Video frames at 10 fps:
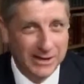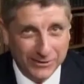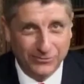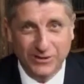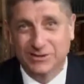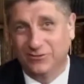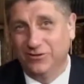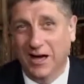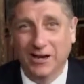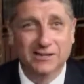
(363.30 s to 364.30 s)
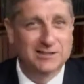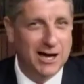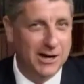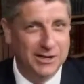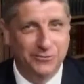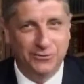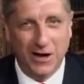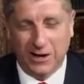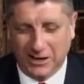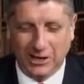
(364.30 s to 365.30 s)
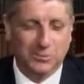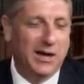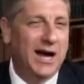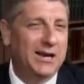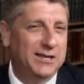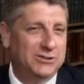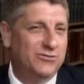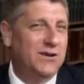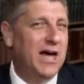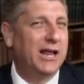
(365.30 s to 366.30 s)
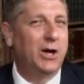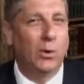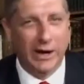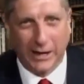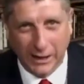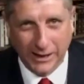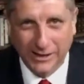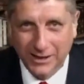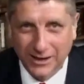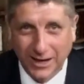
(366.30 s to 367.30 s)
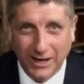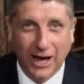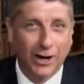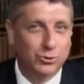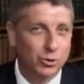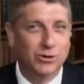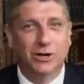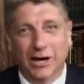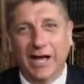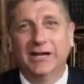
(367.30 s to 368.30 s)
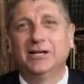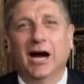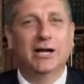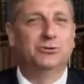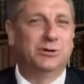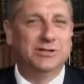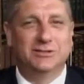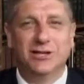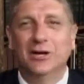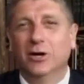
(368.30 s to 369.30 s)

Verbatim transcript: if this very sorry affair gets behind us very quickly and our two great countries